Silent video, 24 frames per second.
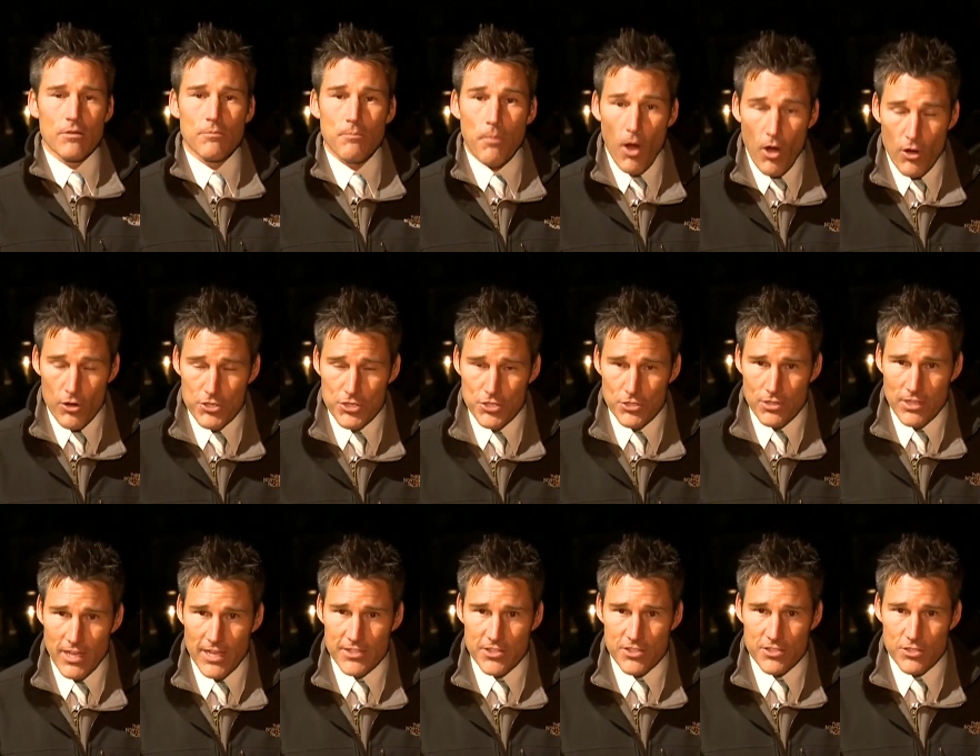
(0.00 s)
partial
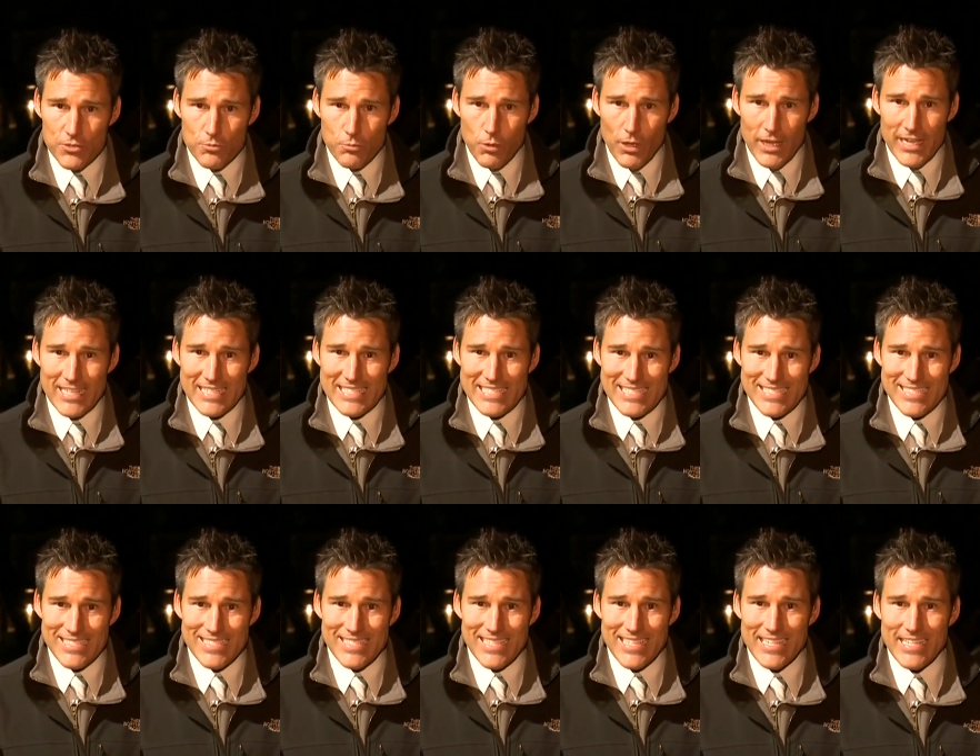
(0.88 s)
license plate
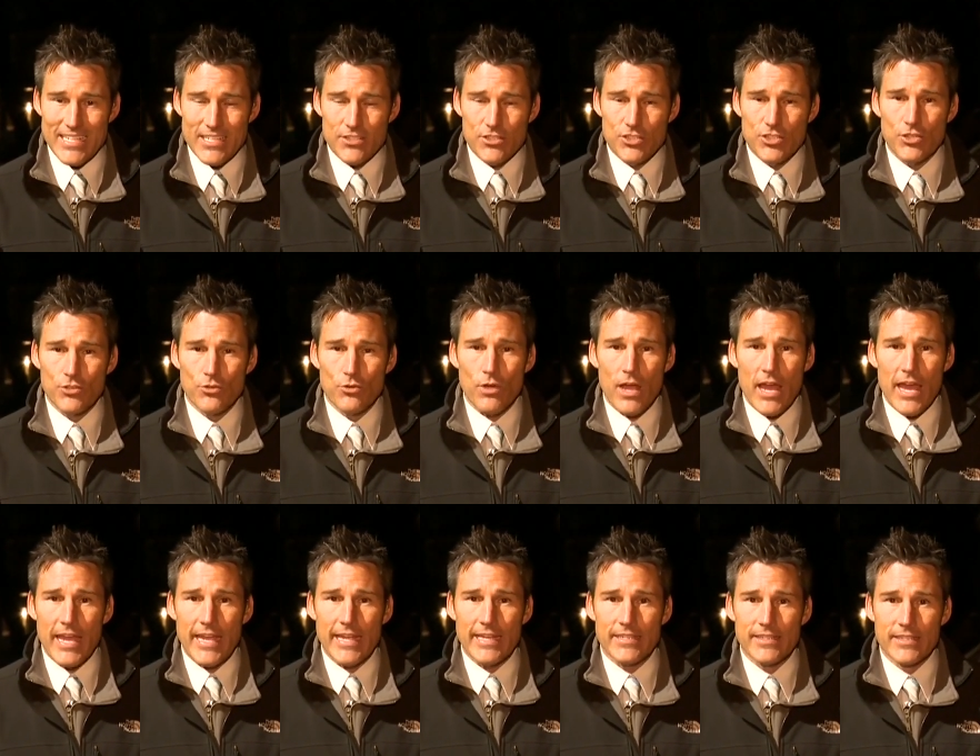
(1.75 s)

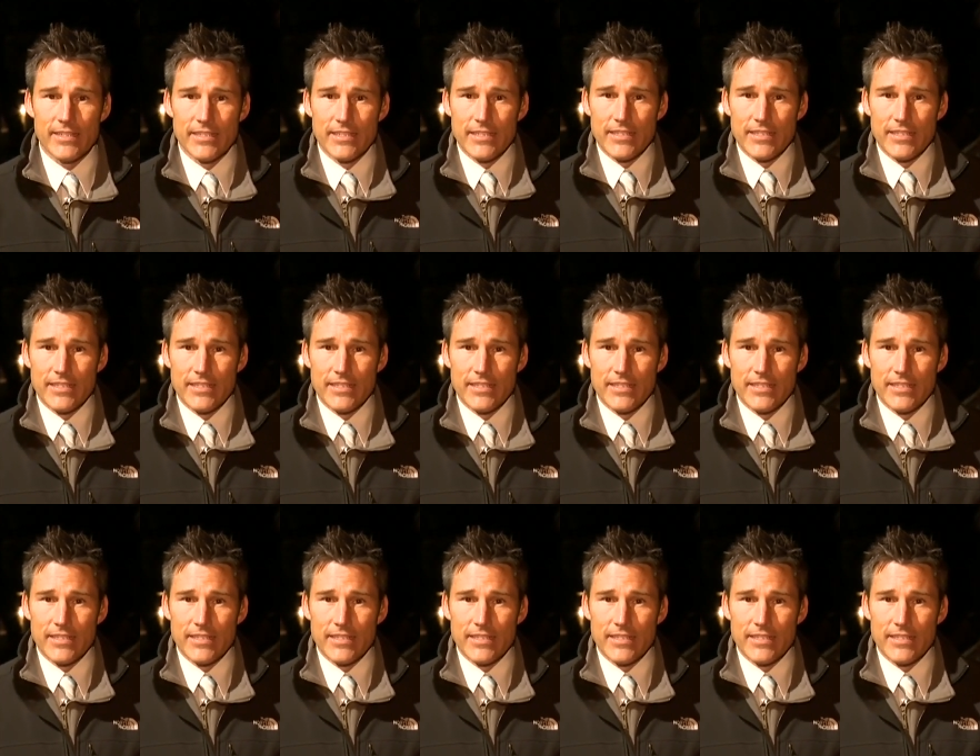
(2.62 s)
Z28.